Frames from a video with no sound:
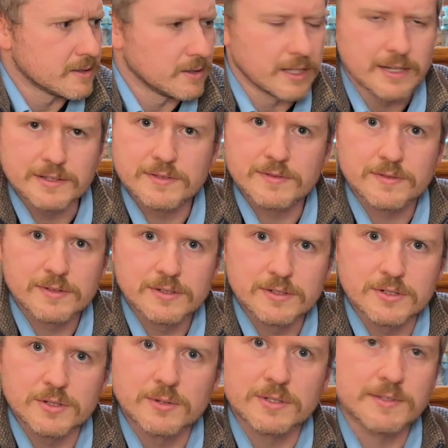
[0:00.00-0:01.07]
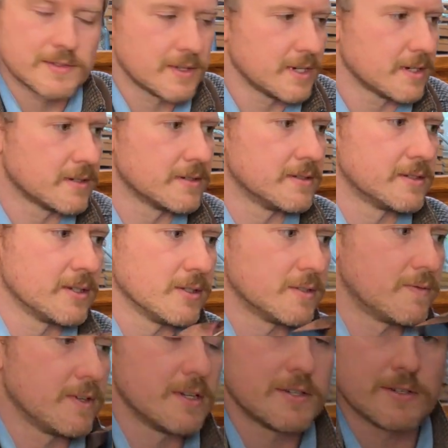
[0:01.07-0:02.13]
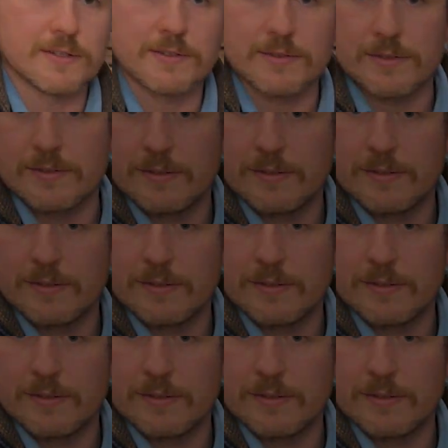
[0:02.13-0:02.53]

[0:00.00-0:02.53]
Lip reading: let it do its thing till it finishes.